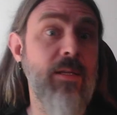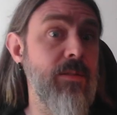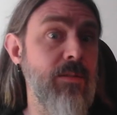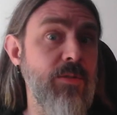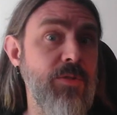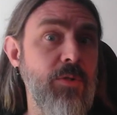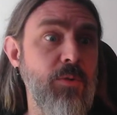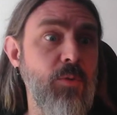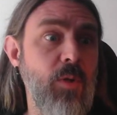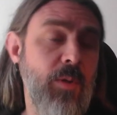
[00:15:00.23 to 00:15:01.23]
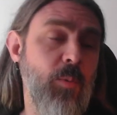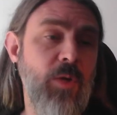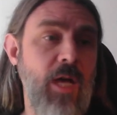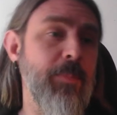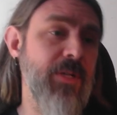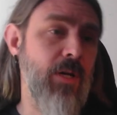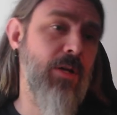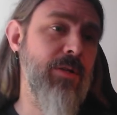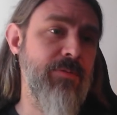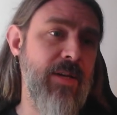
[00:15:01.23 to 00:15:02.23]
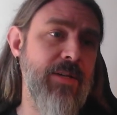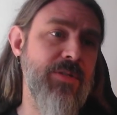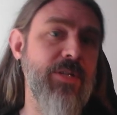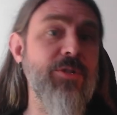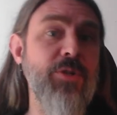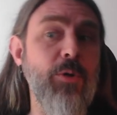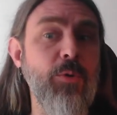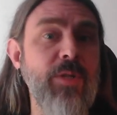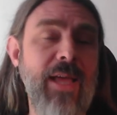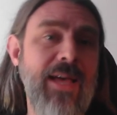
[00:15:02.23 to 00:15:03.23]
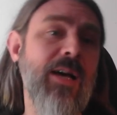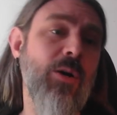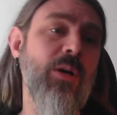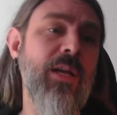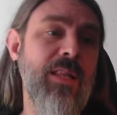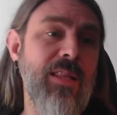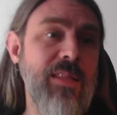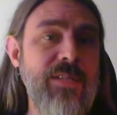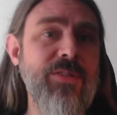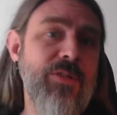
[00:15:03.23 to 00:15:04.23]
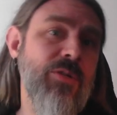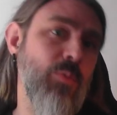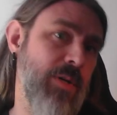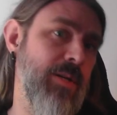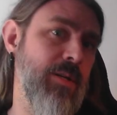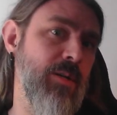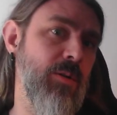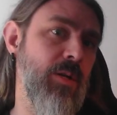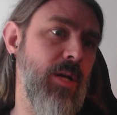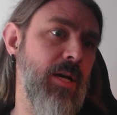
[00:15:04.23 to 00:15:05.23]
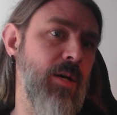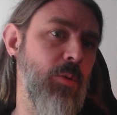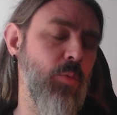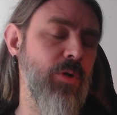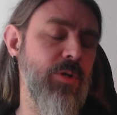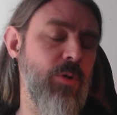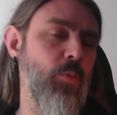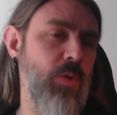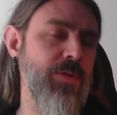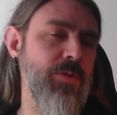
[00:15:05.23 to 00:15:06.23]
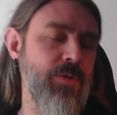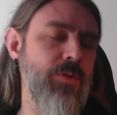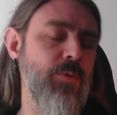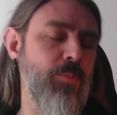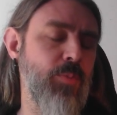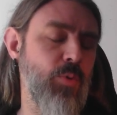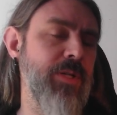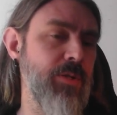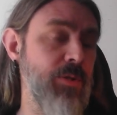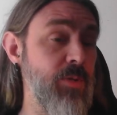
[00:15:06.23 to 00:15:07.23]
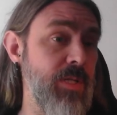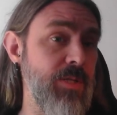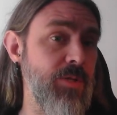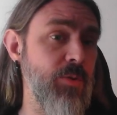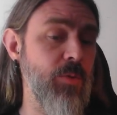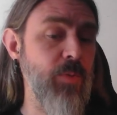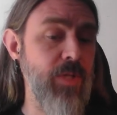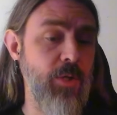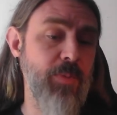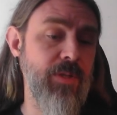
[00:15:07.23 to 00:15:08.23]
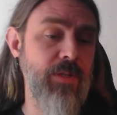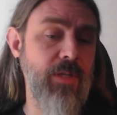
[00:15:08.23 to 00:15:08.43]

so copied all the files here. So now this is where we're going to want to point Unity to when we open